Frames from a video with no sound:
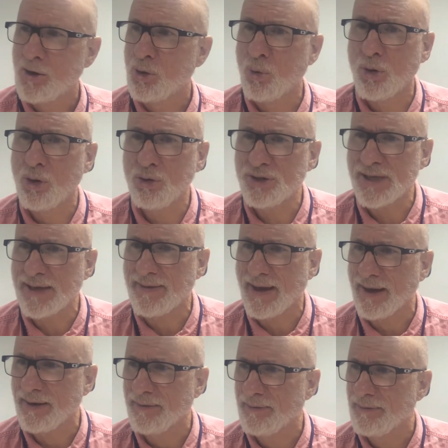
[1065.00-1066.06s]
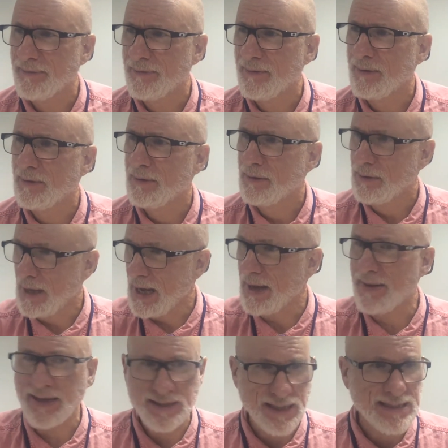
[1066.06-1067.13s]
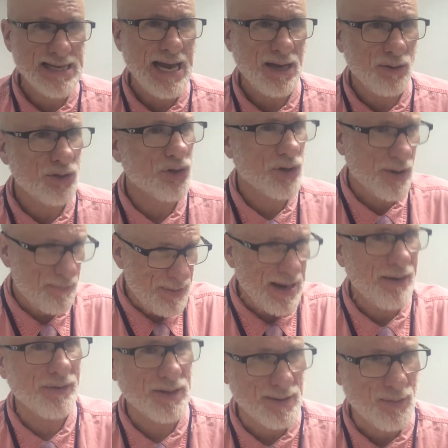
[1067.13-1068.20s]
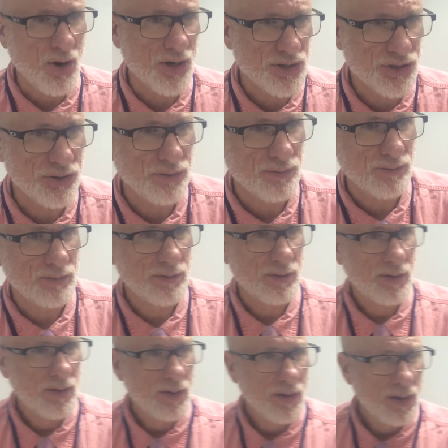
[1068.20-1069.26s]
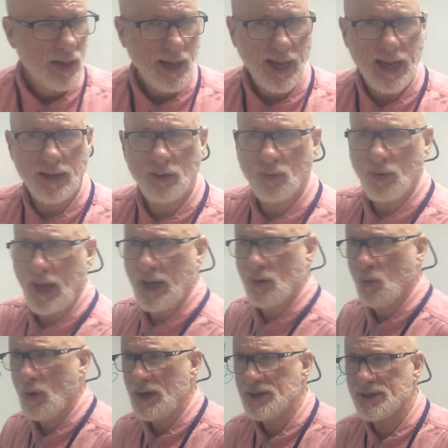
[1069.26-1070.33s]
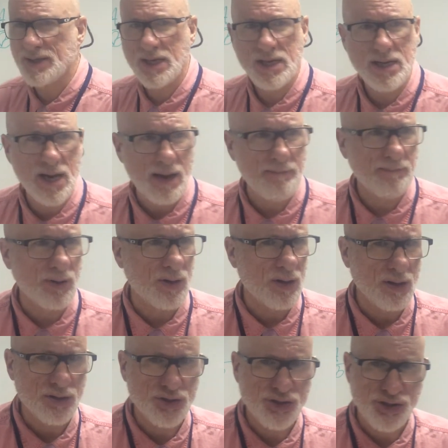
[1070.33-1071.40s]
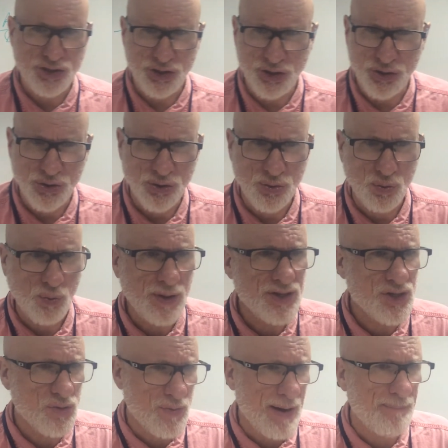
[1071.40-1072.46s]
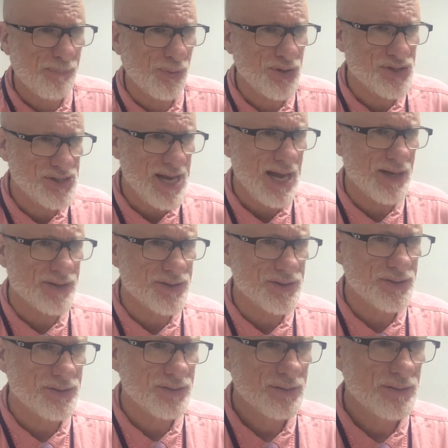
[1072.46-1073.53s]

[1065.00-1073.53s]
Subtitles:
Well, who said that? Yeah, that's exactly. You're comparing them, aren't you? And what is the number 2? What does it represent?